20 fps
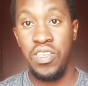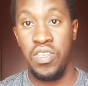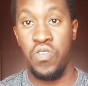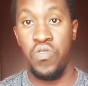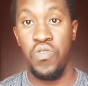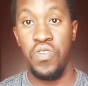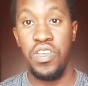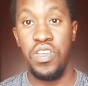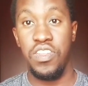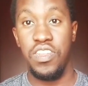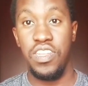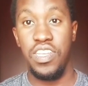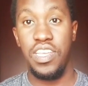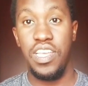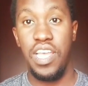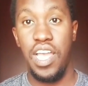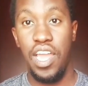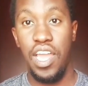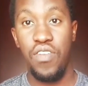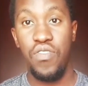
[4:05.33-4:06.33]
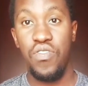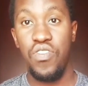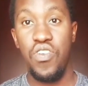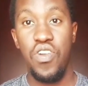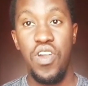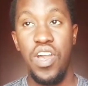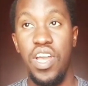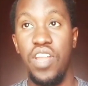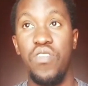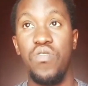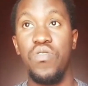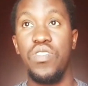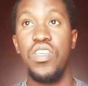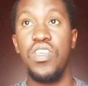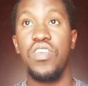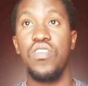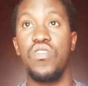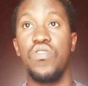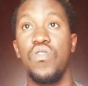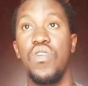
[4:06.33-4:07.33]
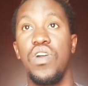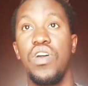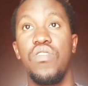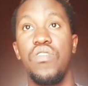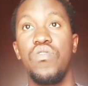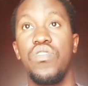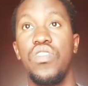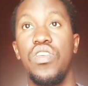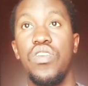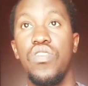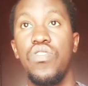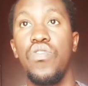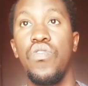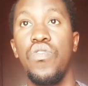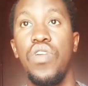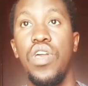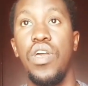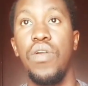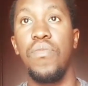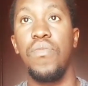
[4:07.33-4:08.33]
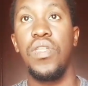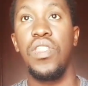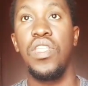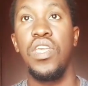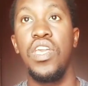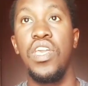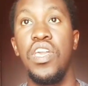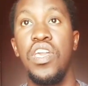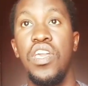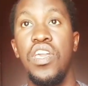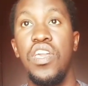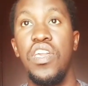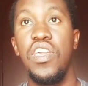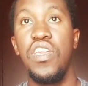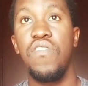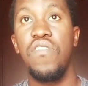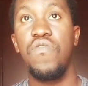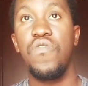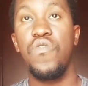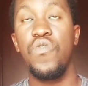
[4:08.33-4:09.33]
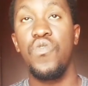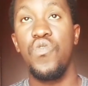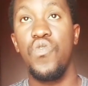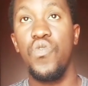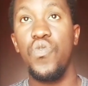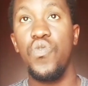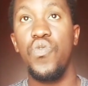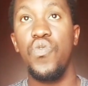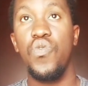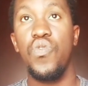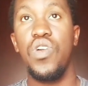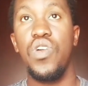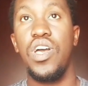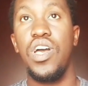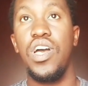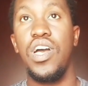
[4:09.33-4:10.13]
I don't think so. I mean, if you do,